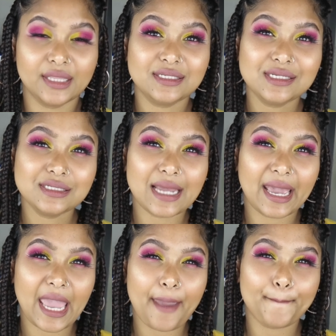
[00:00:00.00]
This is
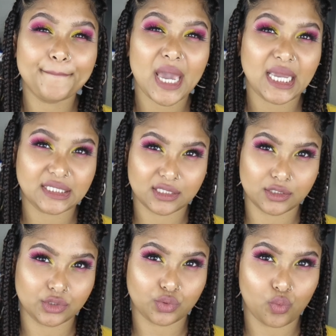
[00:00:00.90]
like a
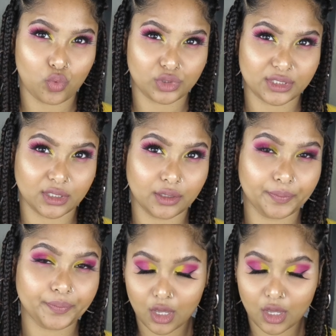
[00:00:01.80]
patent water.